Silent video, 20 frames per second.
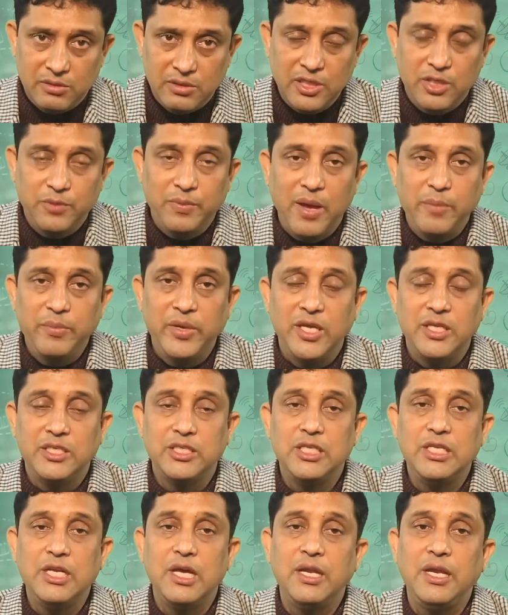It may be
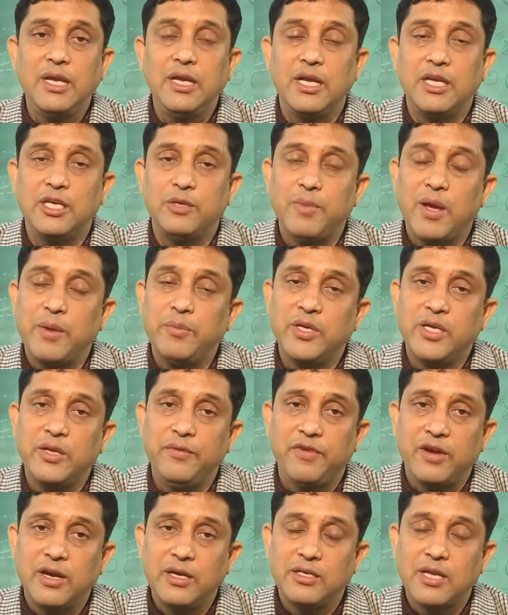engineering, it may be
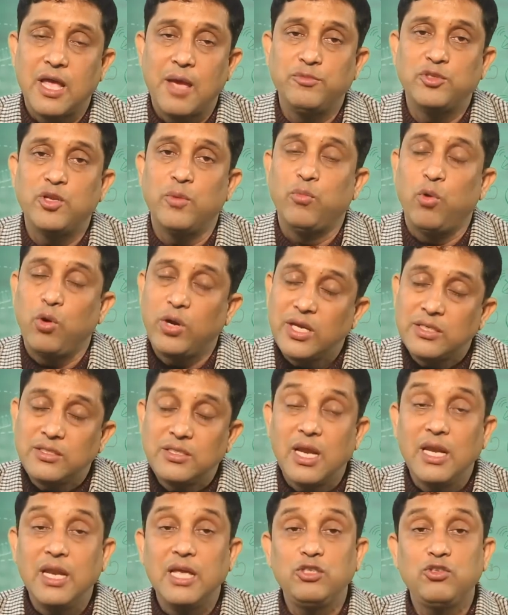different types of
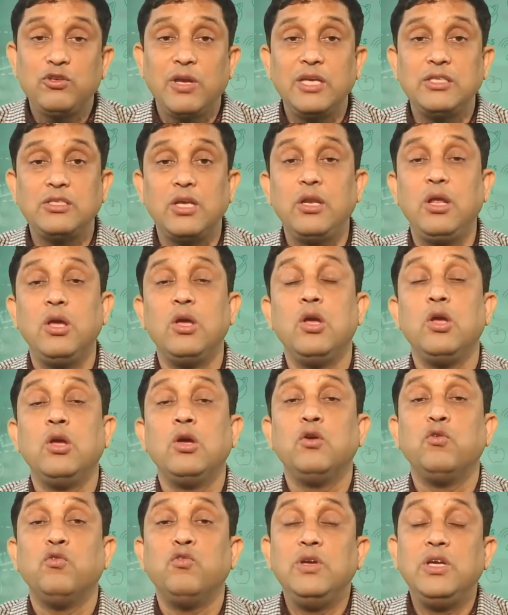vocational education.
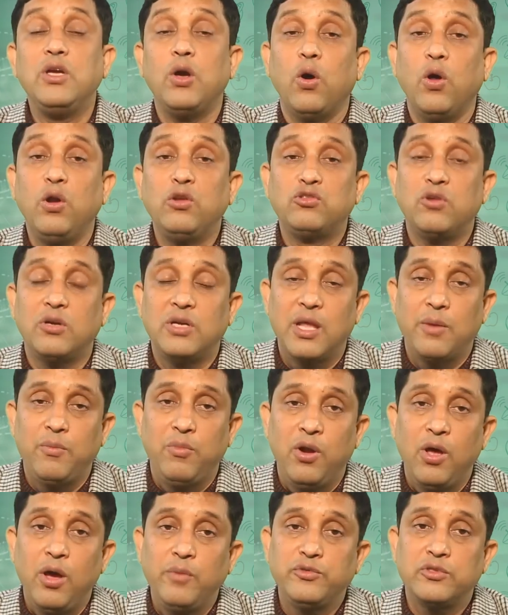We also
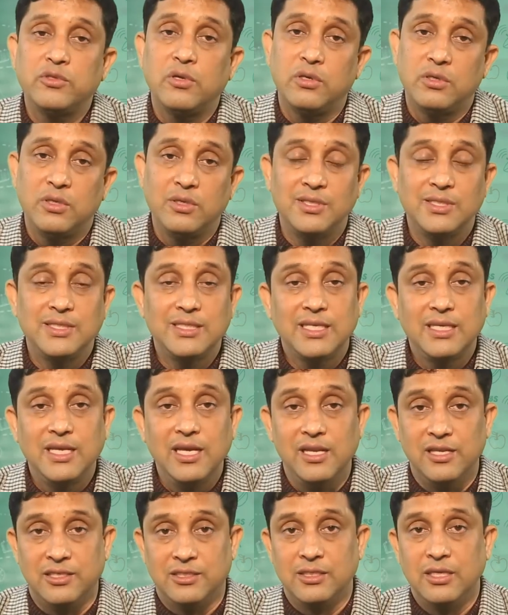develop certain
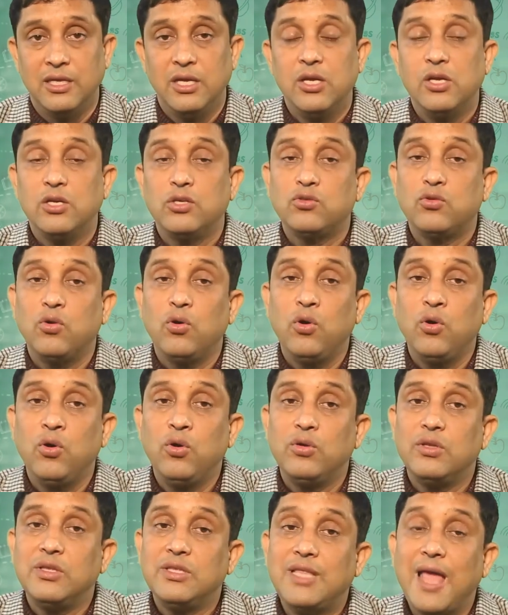skills.
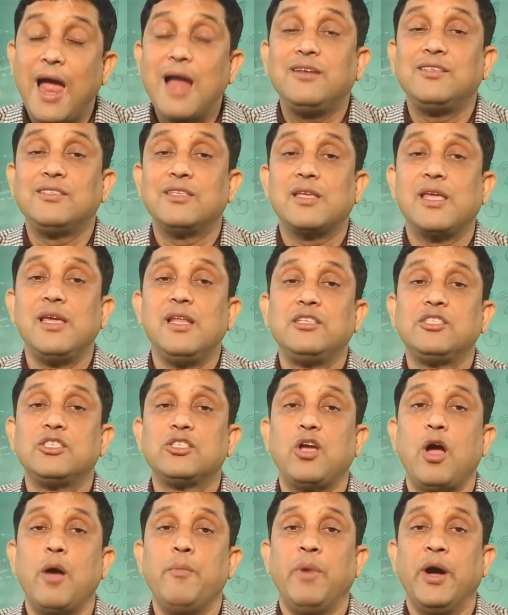So that skills
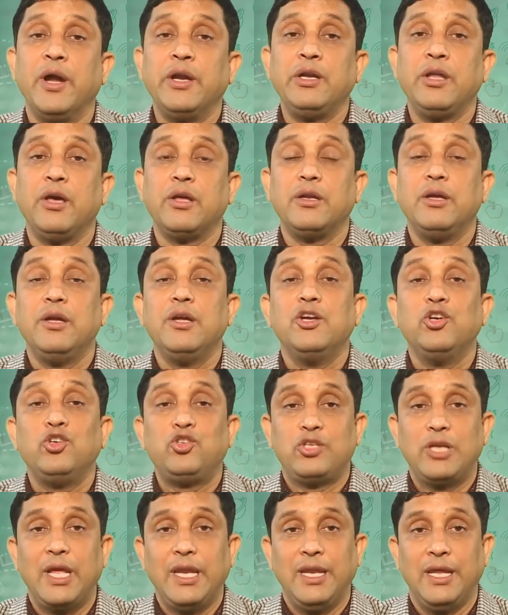come under
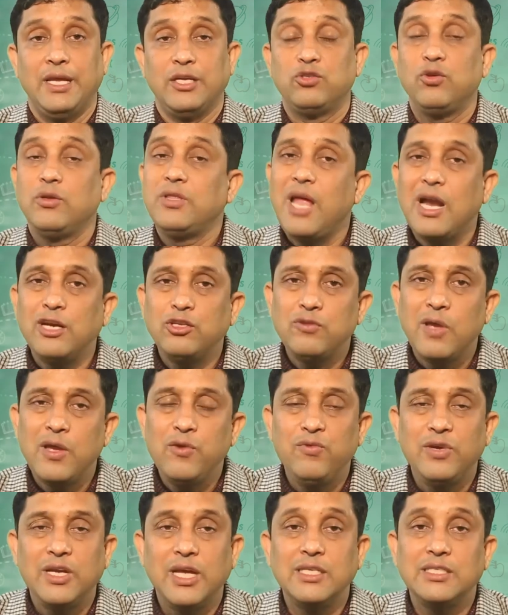training. So that's why
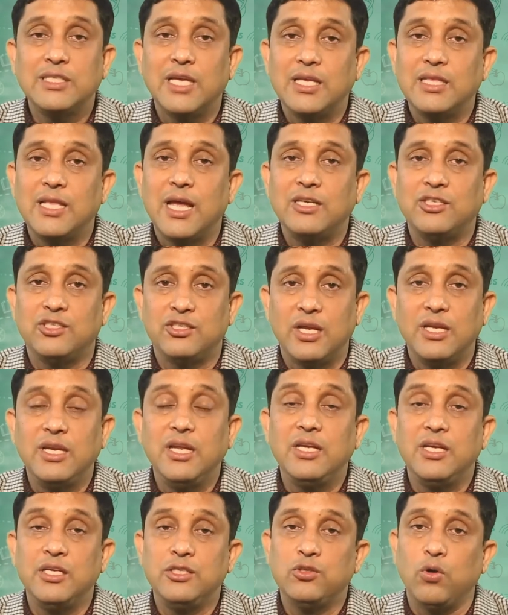we can say that
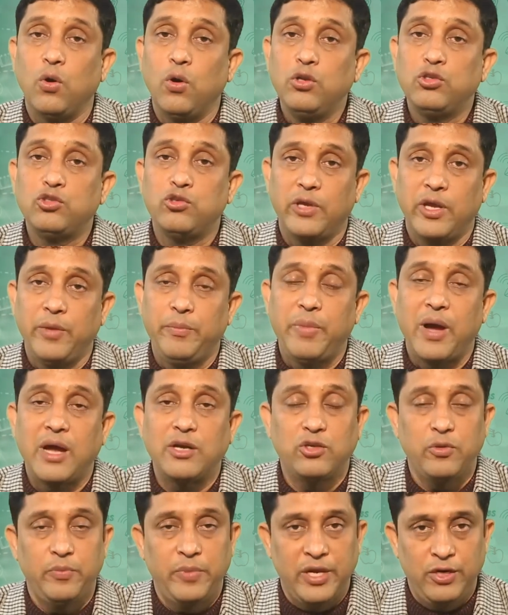training is also a
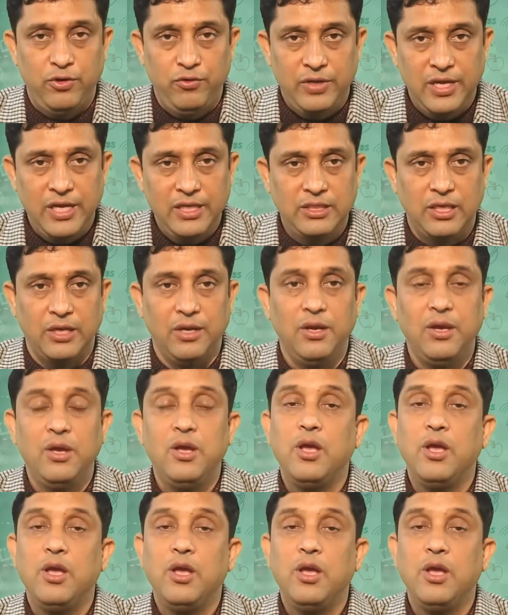part of education.